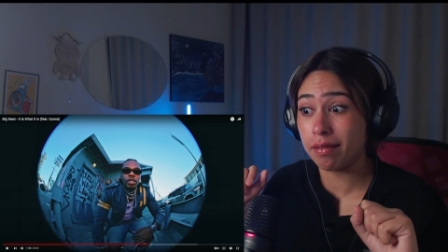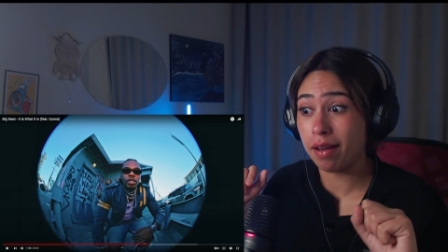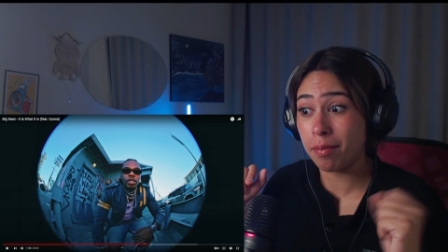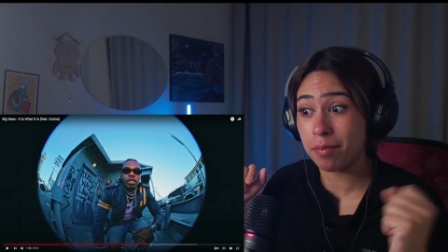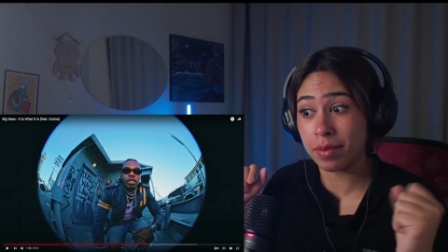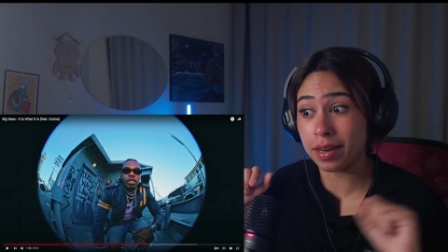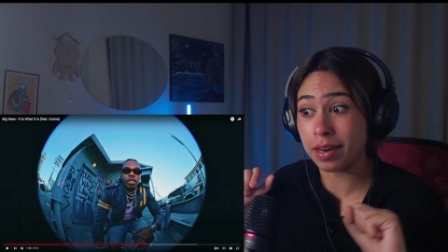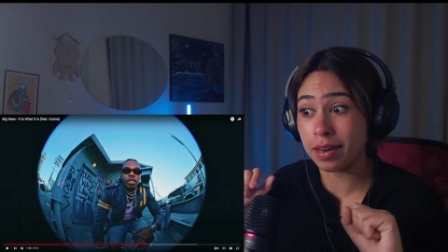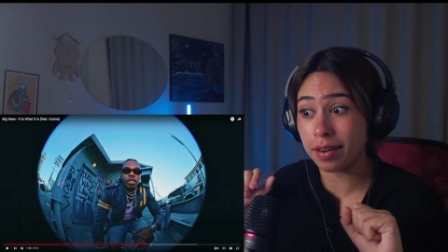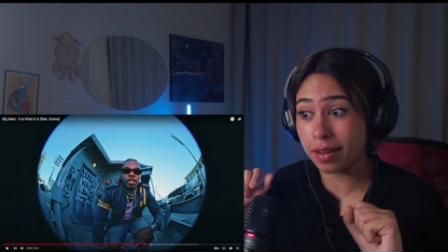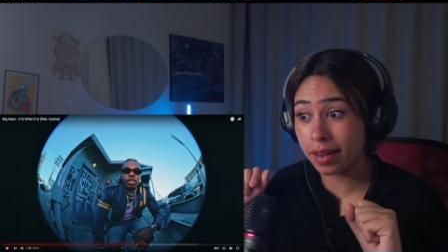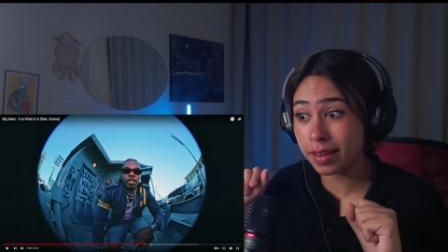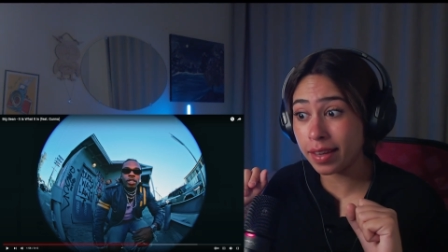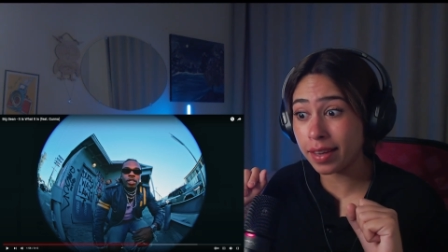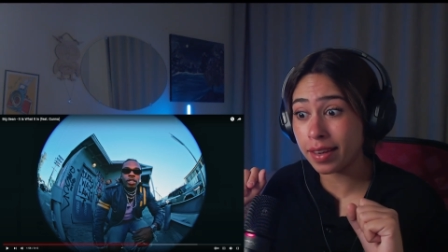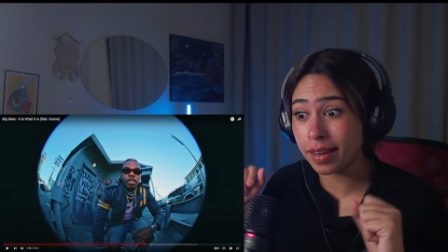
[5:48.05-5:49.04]
I'm really
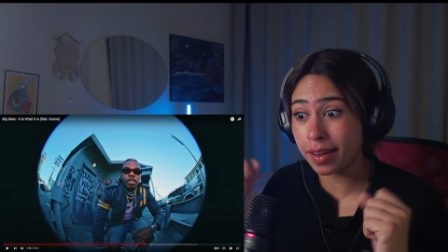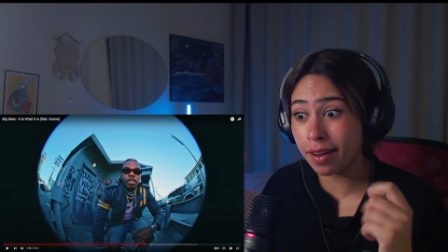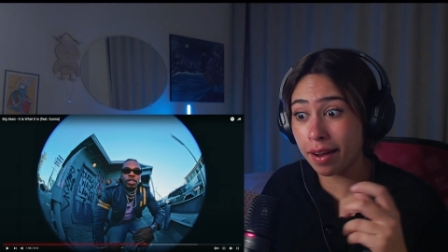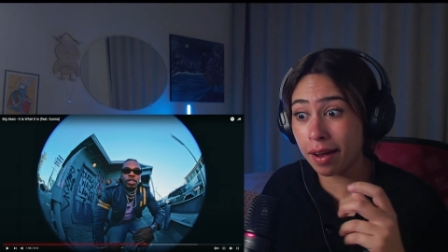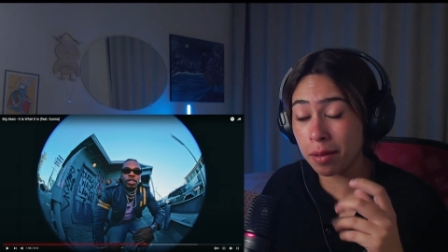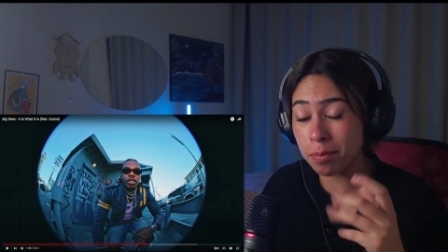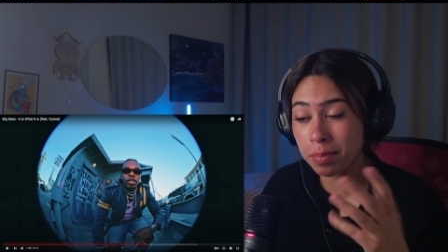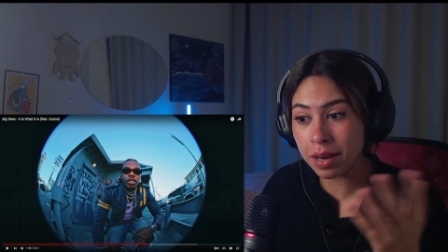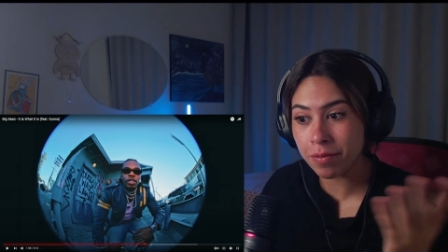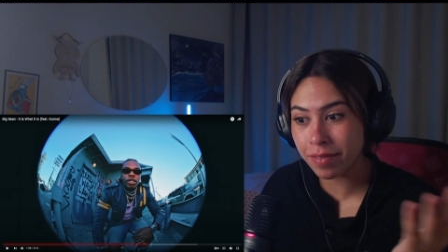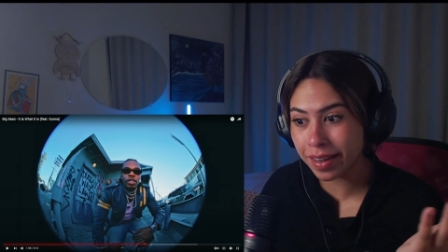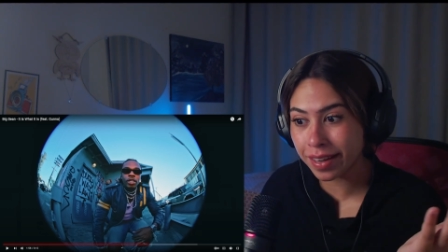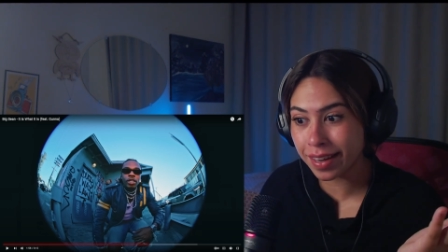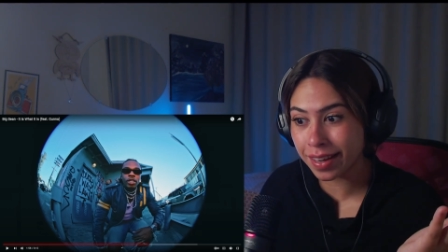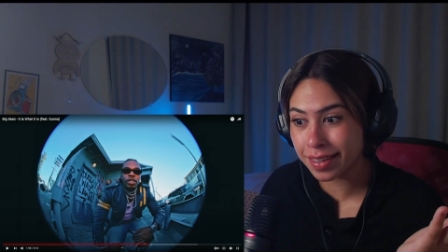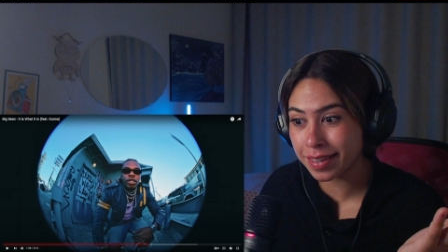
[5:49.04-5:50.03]
liking it. I believe
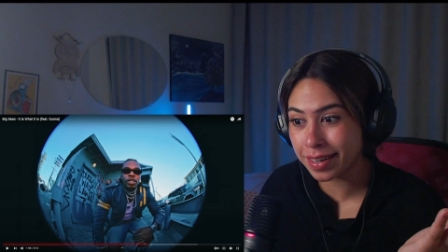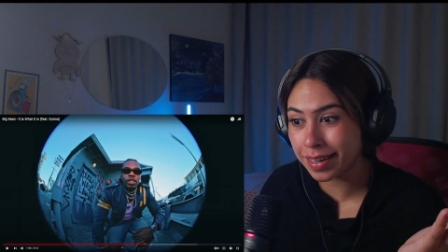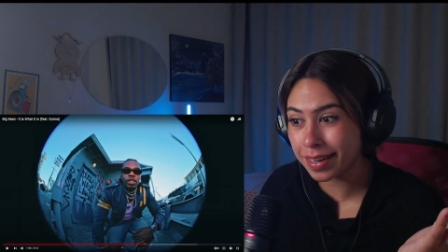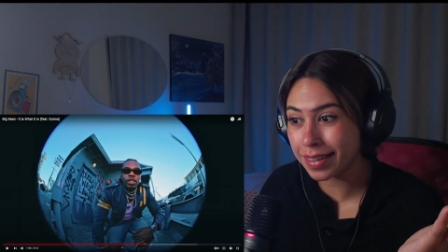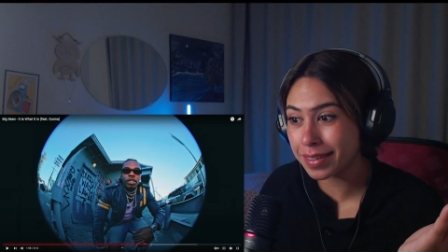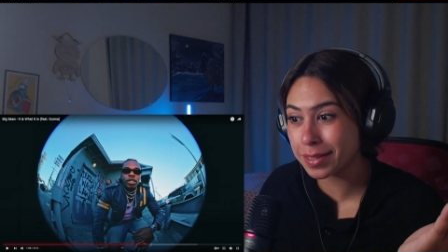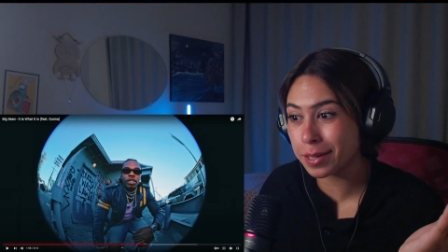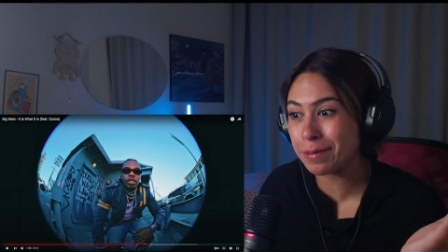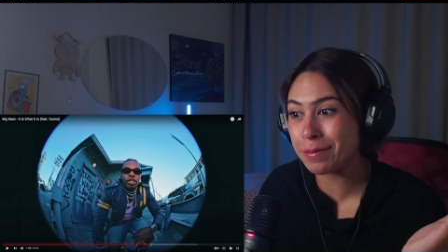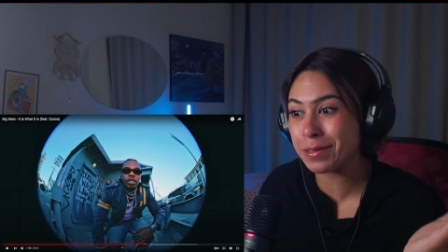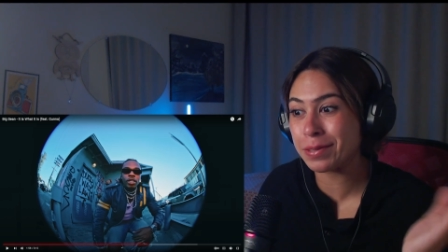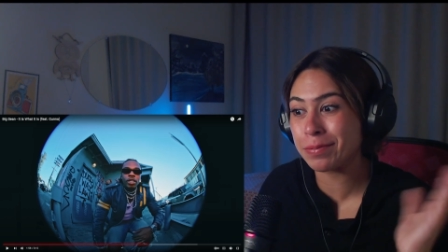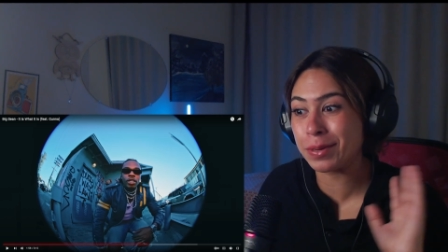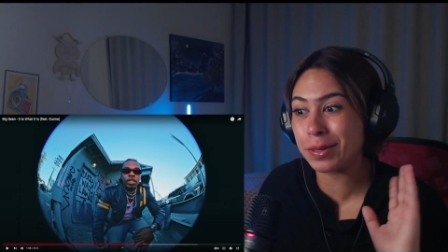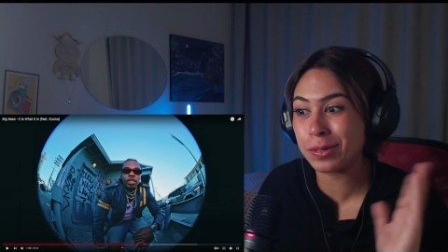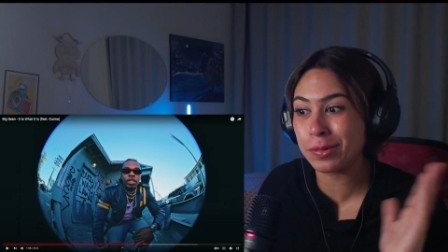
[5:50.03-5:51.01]
like it really
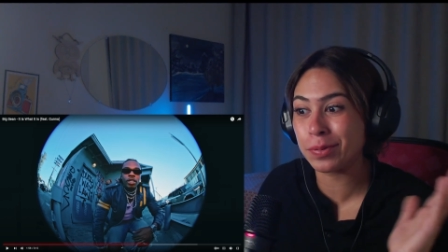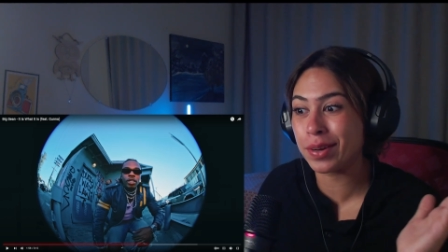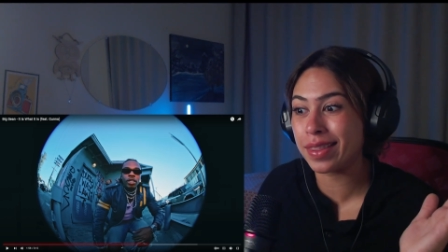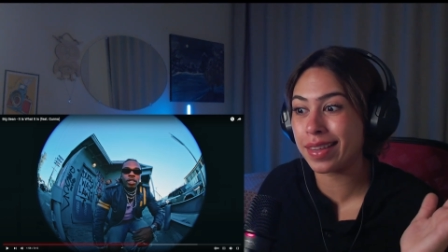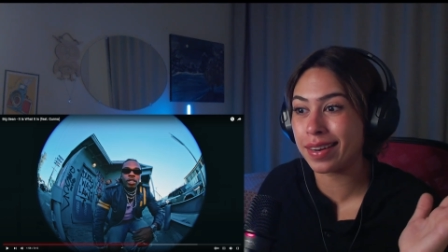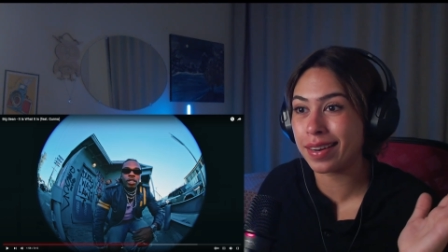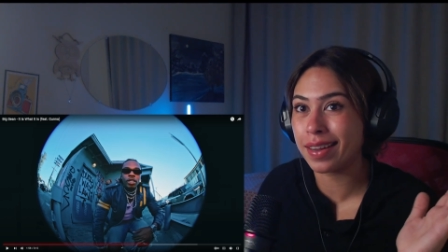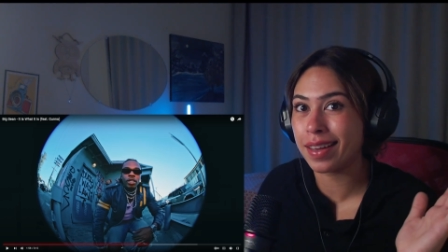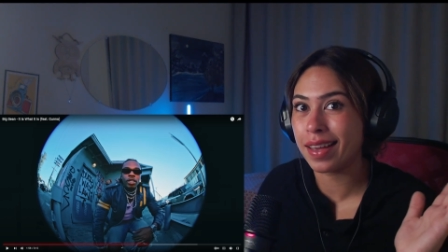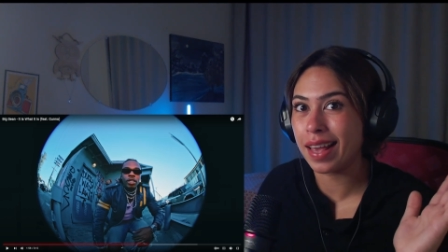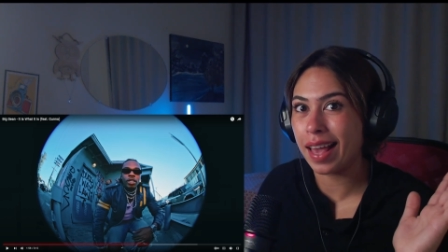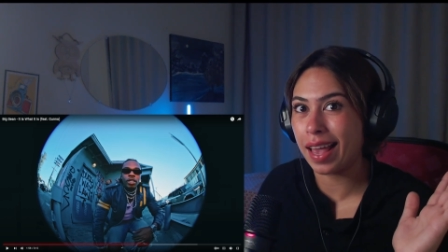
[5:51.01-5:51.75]
deserves much more than